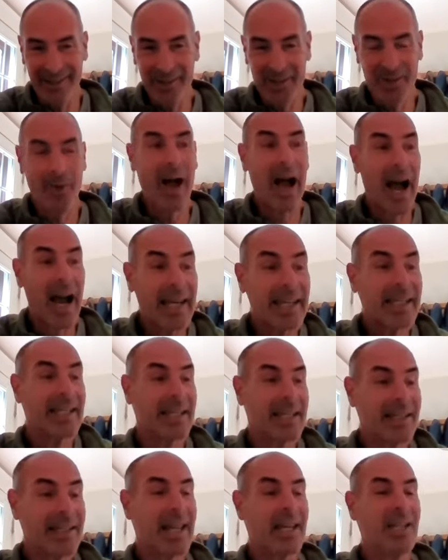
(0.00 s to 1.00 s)
So I
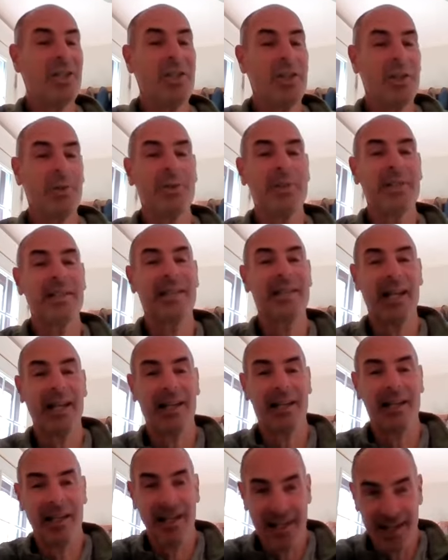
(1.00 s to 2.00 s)
can then use
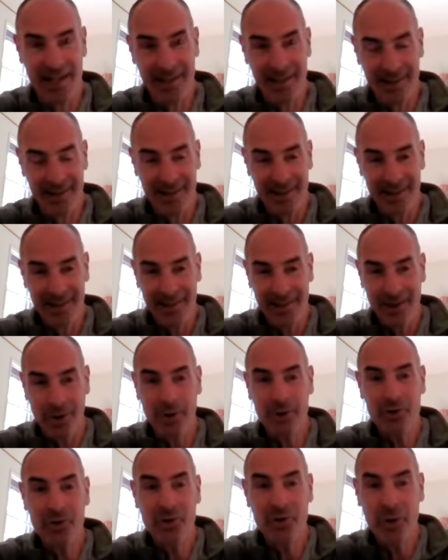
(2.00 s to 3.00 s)
technique
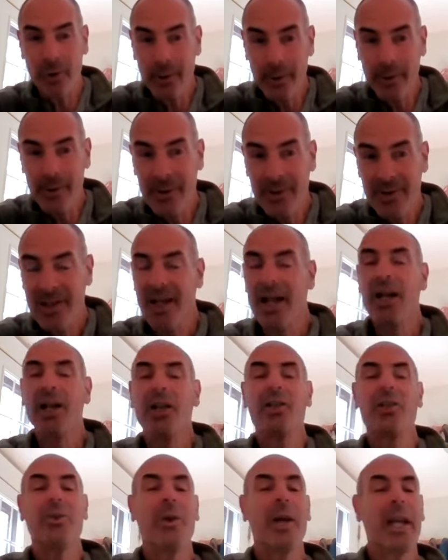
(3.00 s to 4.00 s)
or tools
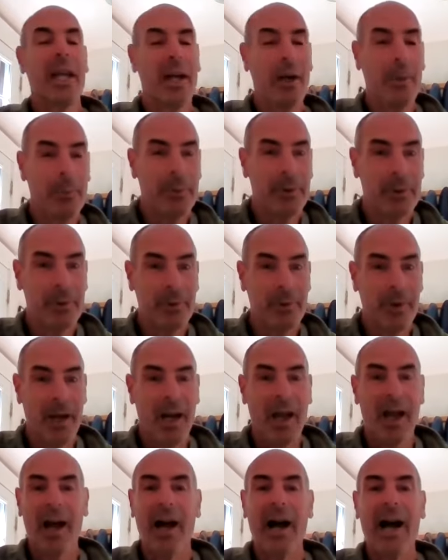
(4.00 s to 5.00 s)
to help you.
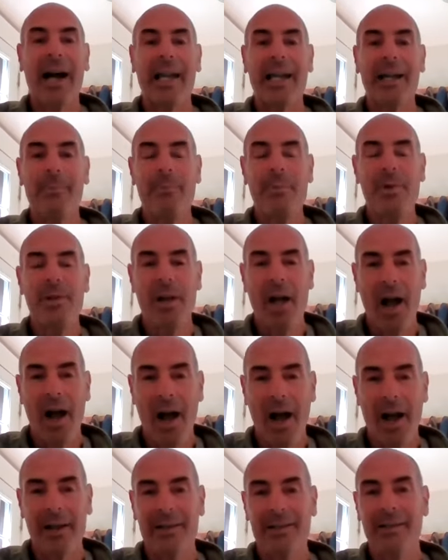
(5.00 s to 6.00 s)
I am
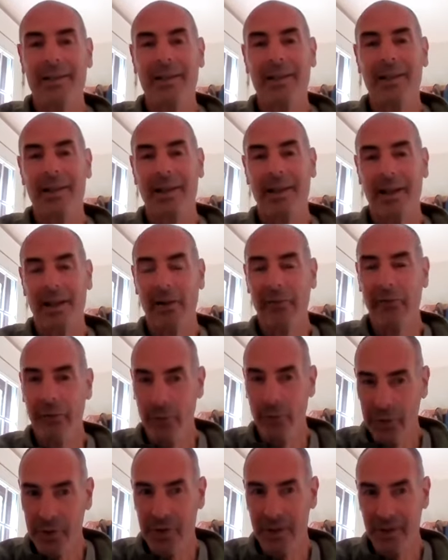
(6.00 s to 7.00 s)
not a
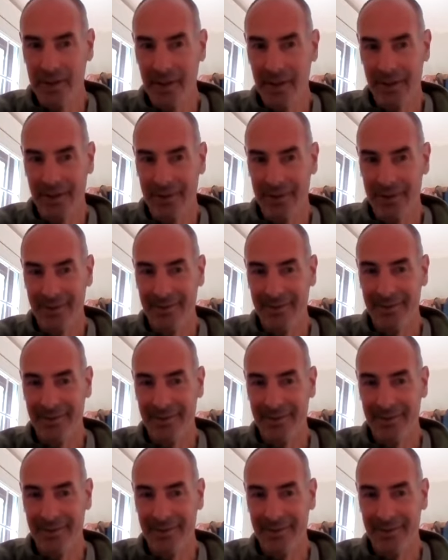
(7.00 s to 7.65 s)
fortune teller.